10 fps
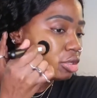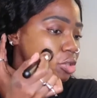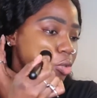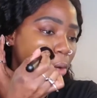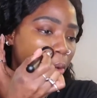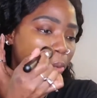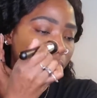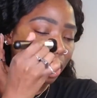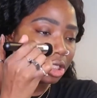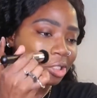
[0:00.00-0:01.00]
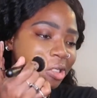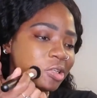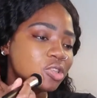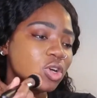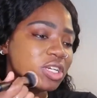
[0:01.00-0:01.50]
So
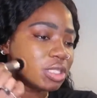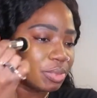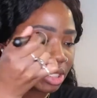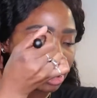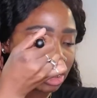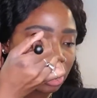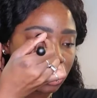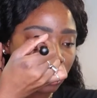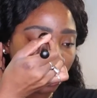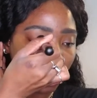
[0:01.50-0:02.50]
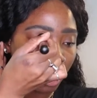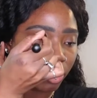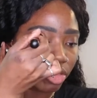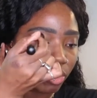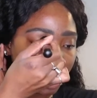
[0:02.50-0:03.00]
brushes or sponges are
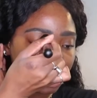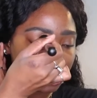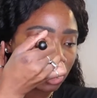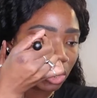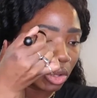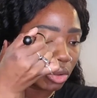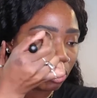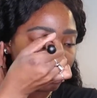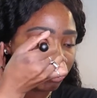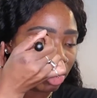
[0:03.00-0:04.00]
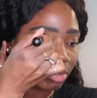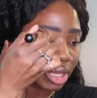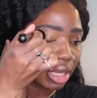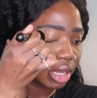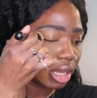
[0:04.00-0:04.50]
the way to go for
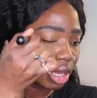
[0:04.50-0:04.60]
me.